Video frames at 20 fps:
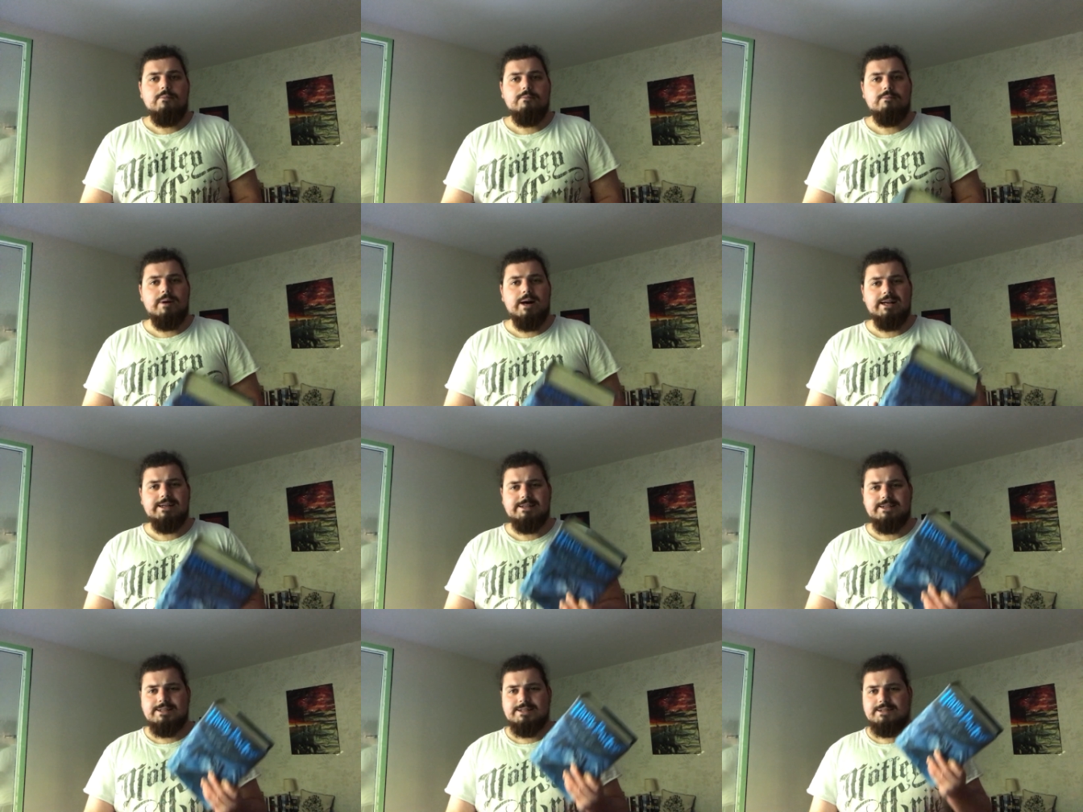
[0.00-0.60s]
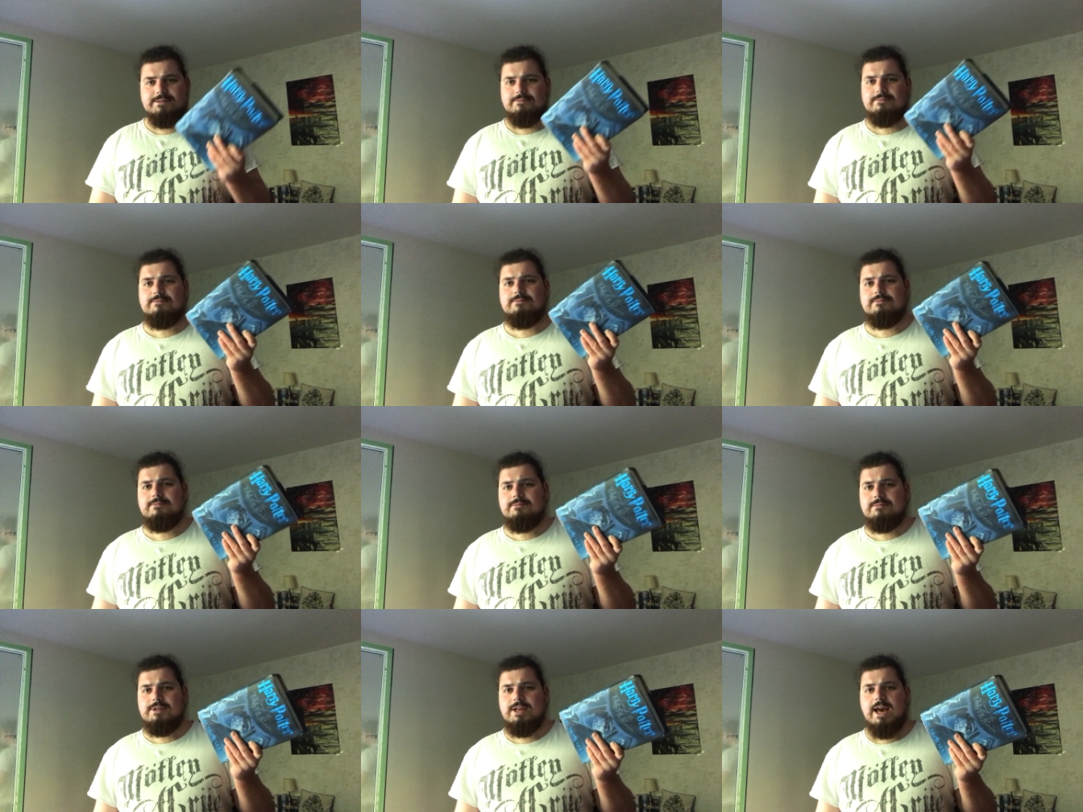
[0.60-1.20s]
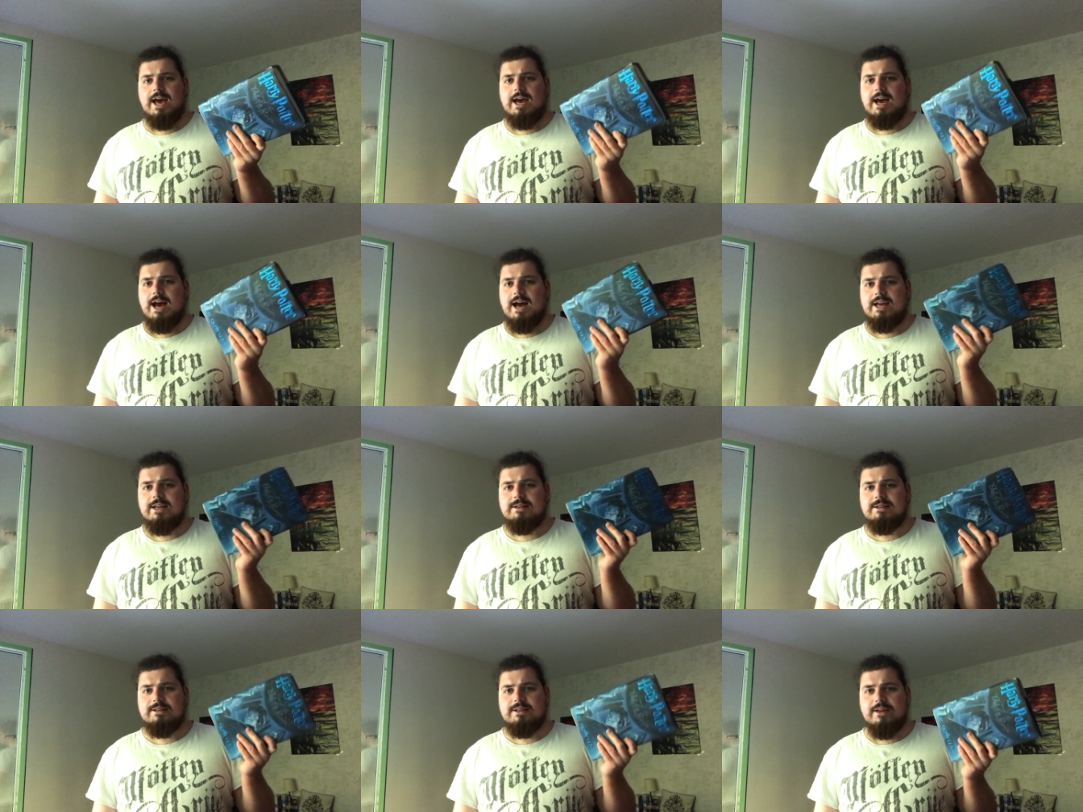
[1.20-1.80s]
But yeah,
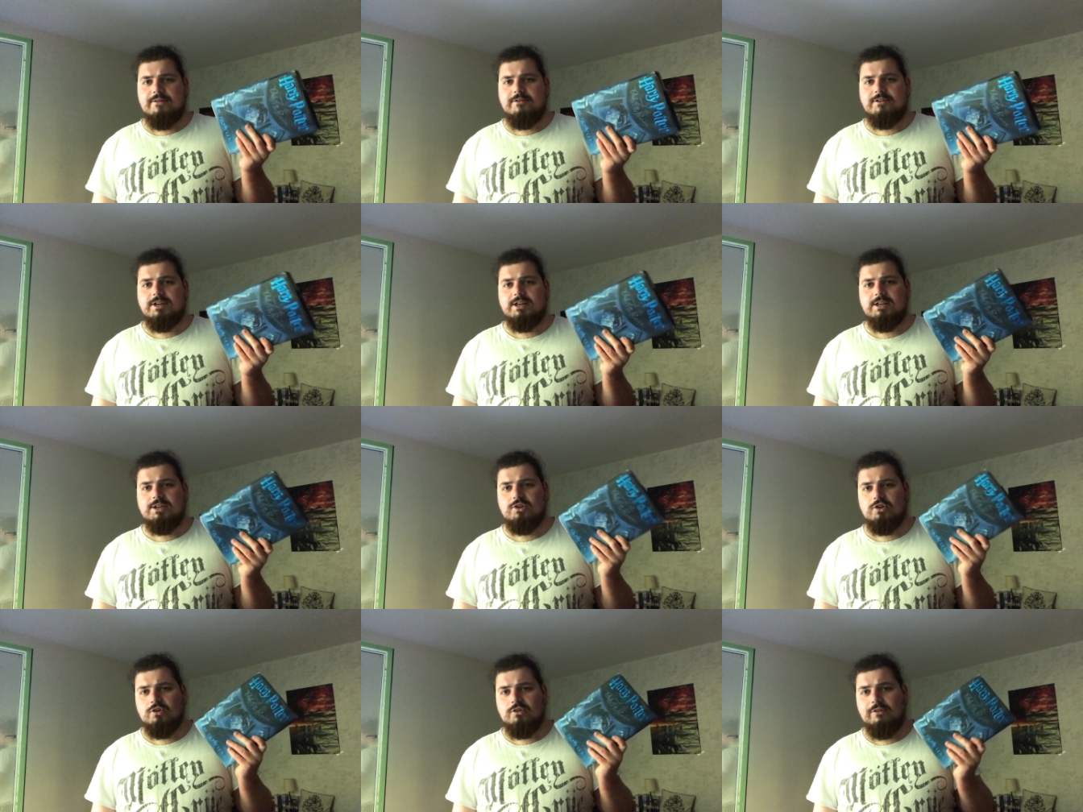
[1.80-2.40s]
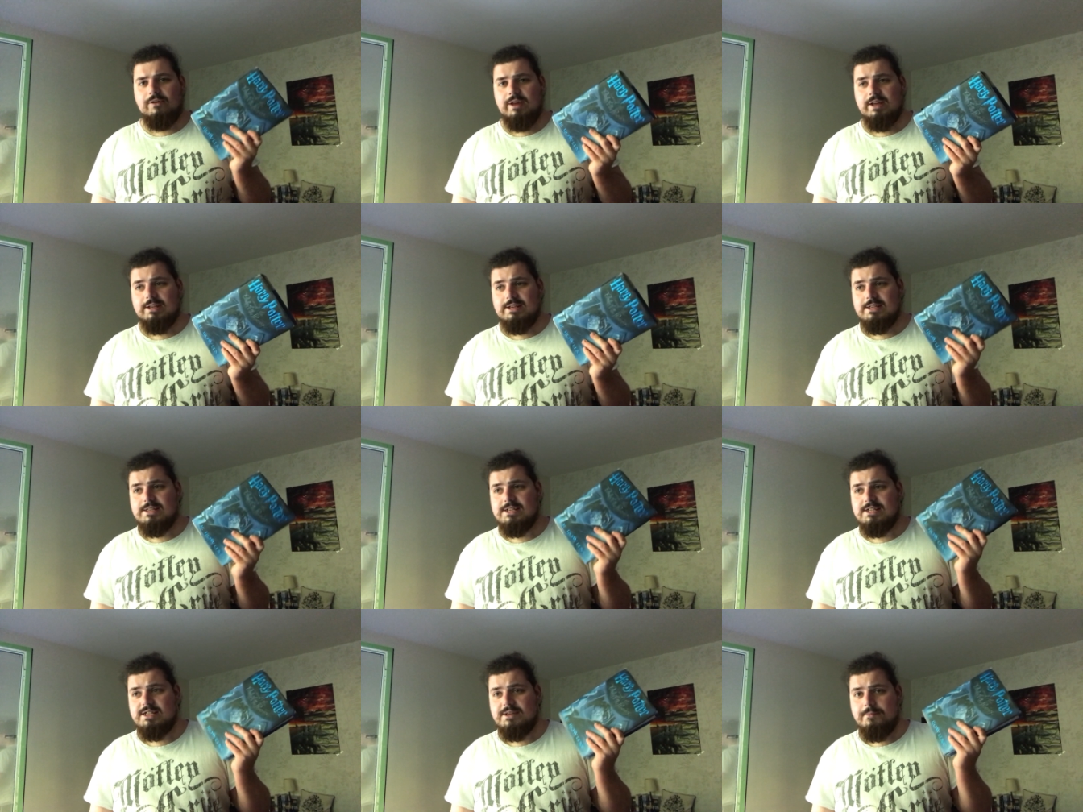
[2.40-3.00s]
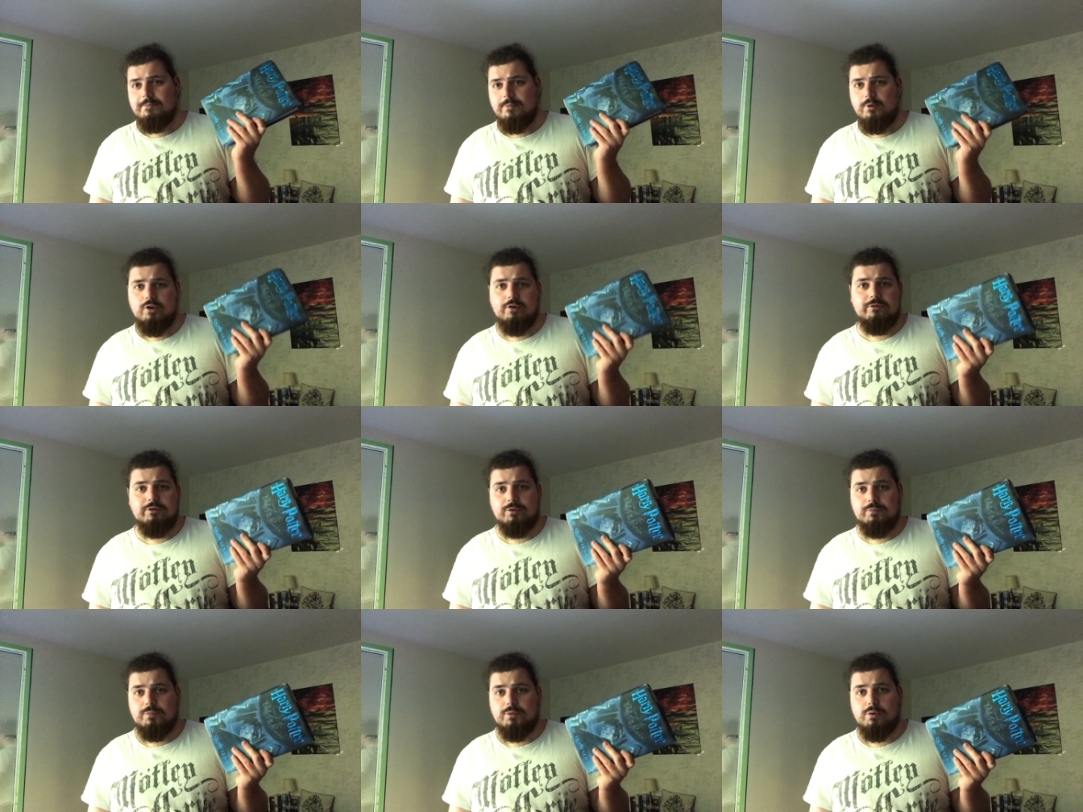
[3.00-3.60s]
I definitely don't think this is a
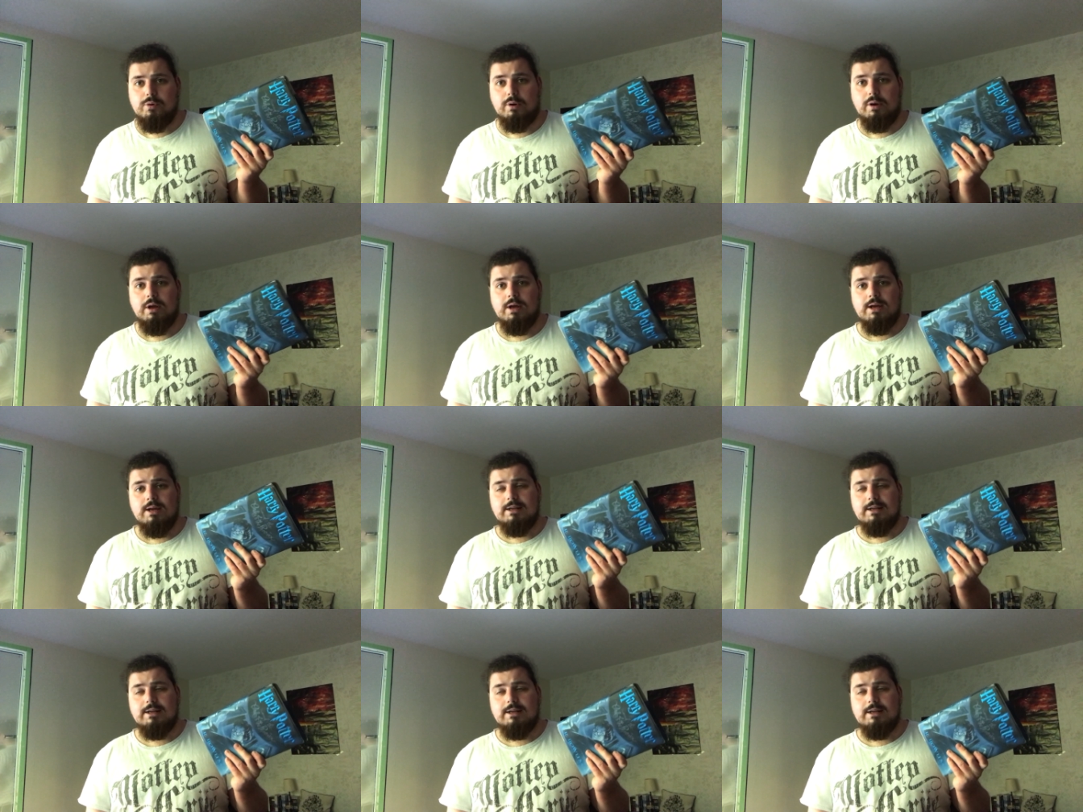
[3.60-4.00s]
perfect book.